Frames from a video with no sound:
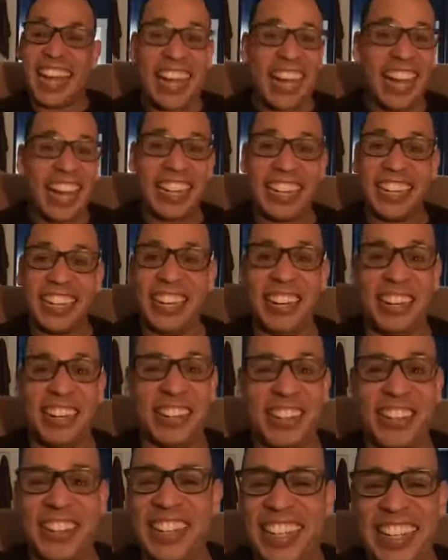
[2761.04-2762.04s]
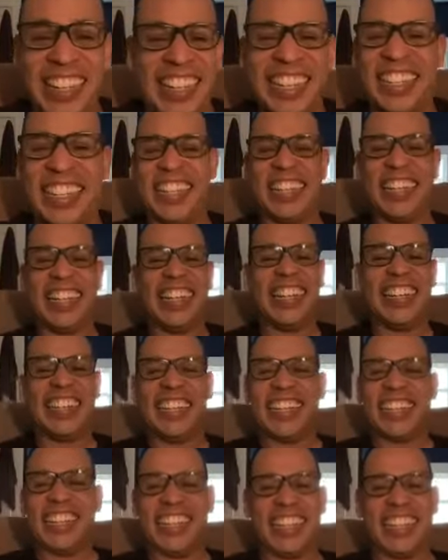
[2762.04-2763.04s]
That's a messed up move.
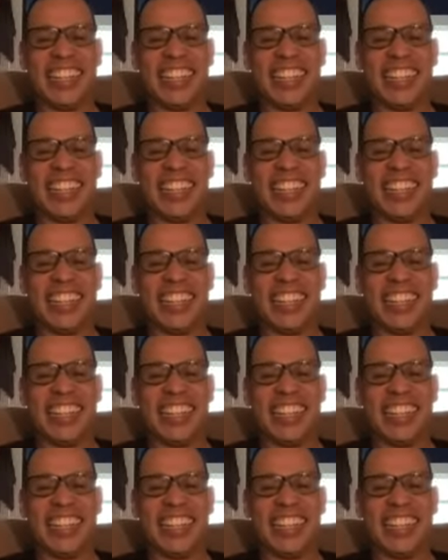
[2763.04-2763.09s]
You,